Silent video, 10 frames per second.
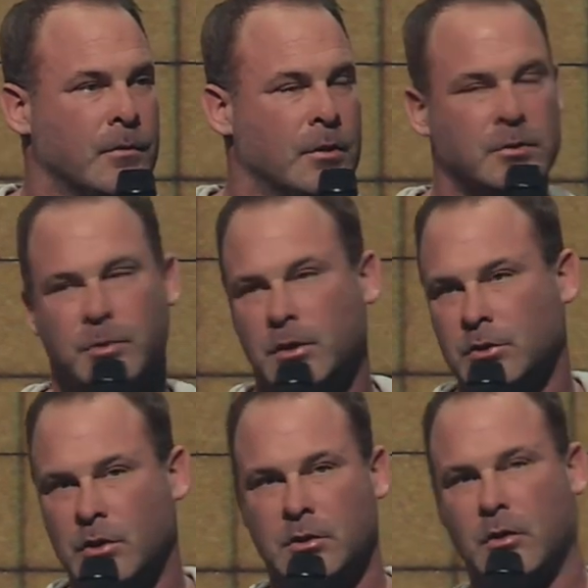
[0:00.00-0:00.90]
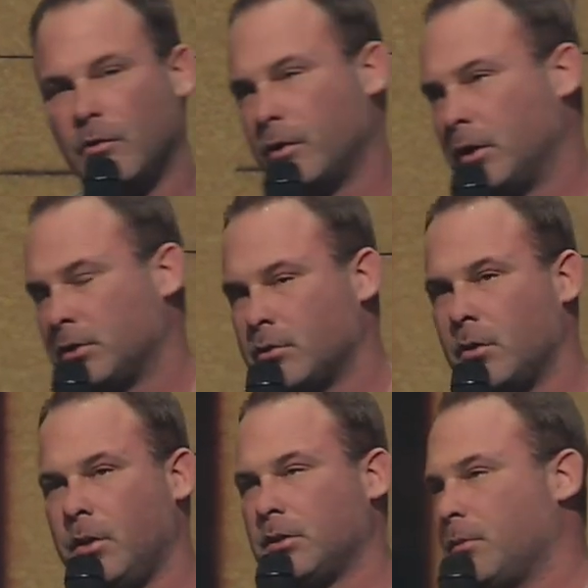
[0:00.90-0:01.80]
Let's be a church. Over the next three
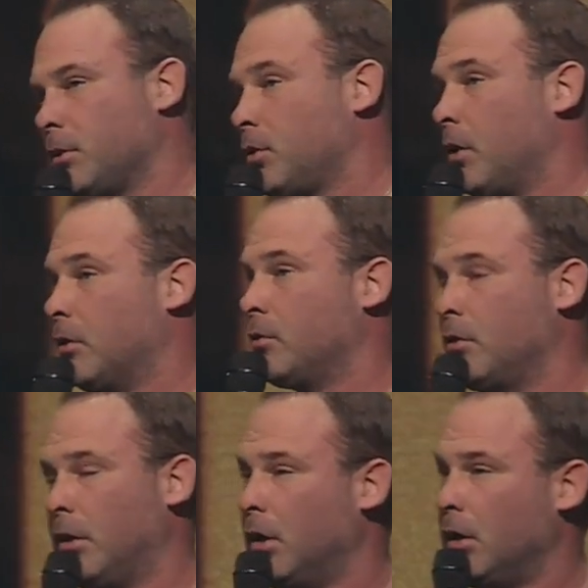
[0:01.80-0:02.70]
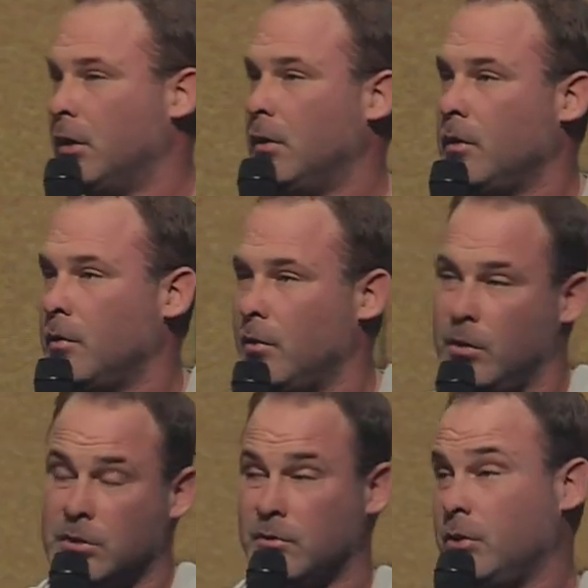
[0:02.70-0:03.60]
weeks, I'm going to talk through
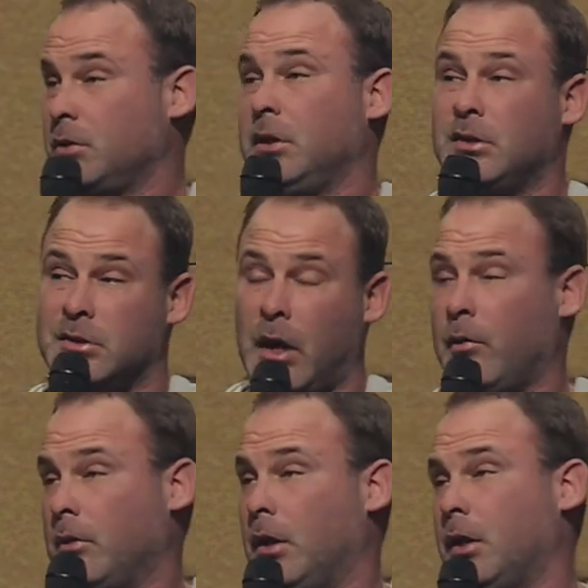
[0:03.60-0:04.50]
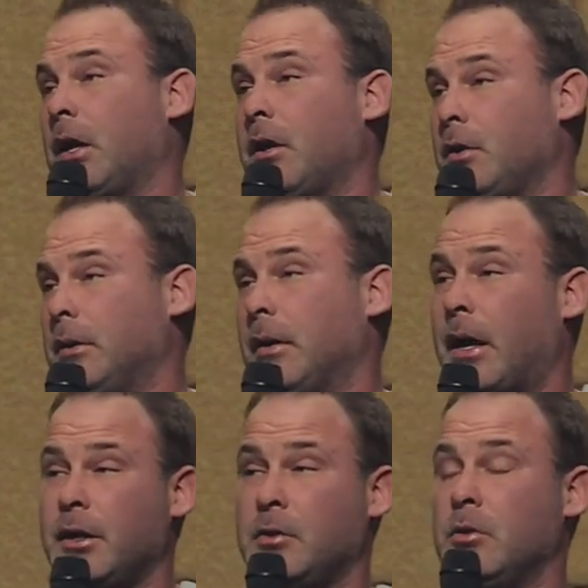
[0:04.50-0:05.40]
what does the voice of God sound like? How do you
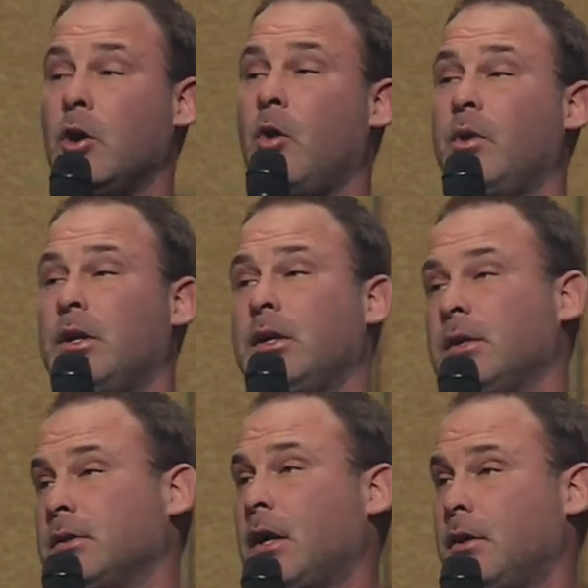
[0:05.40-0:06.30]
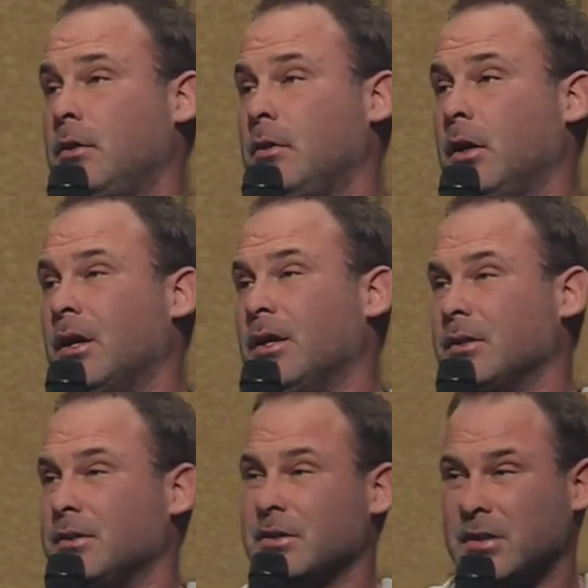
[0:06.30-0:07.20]
how do you know what it is? How do you
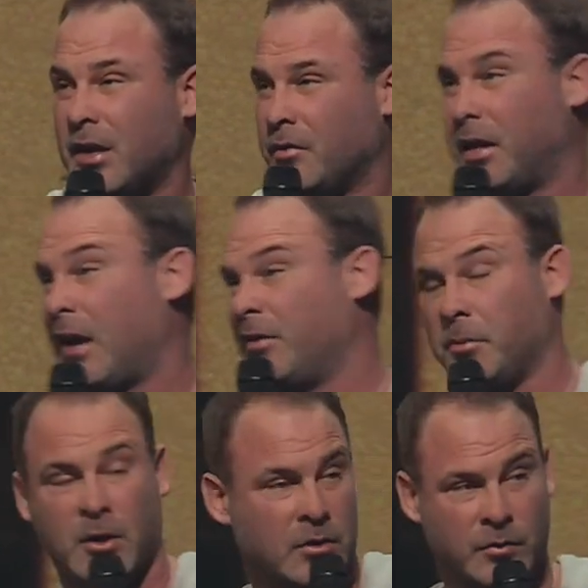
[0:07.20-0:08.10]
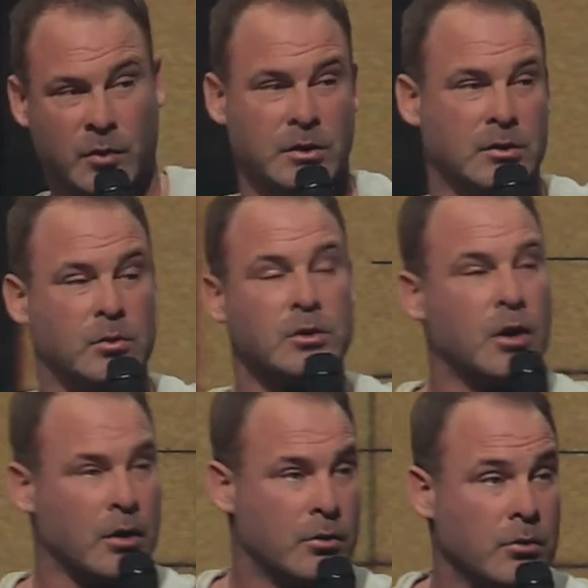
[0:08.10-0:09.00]
decipher that from other voices? We're going to
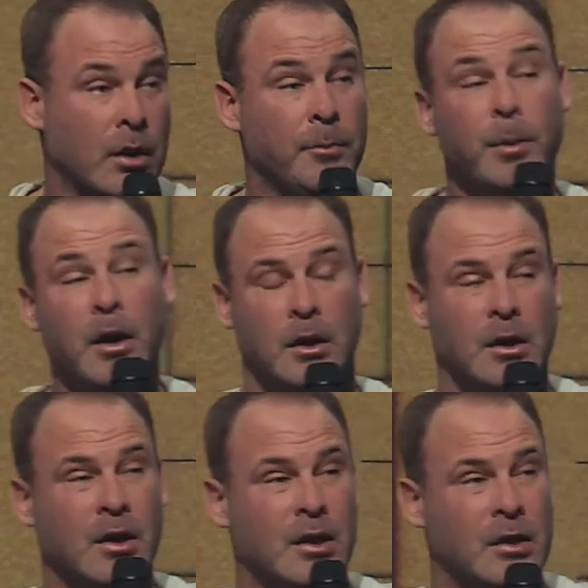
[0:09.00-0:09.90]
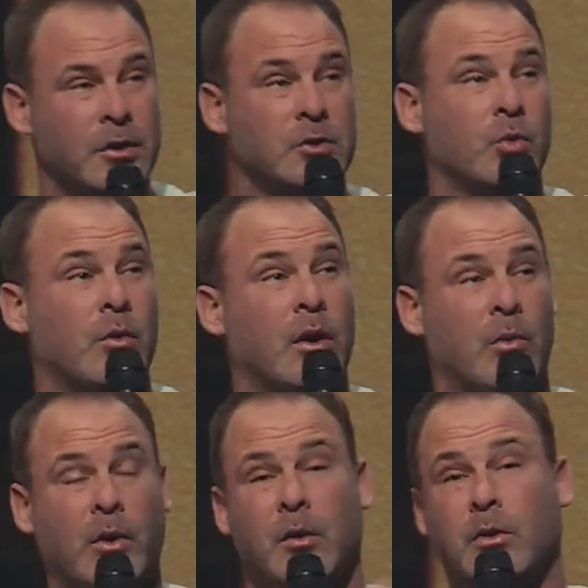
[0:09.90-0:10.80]
talk through that. But this week, what I
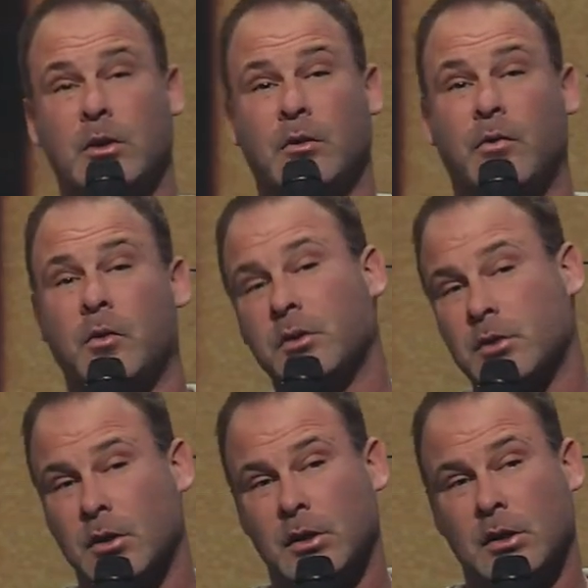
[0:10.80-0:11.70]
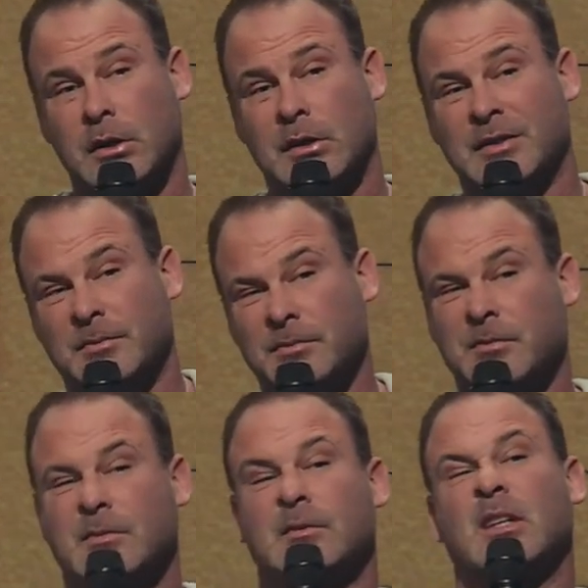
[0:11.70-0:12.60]
really want you to focus
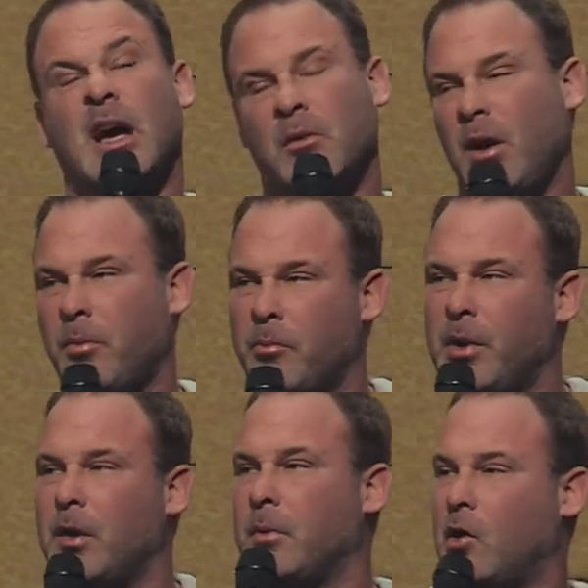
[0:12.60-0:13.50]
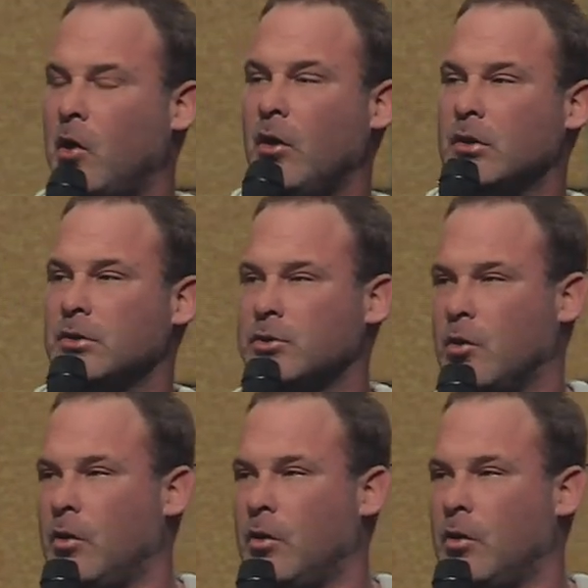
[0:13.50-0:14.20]
on how do I prepare my heart so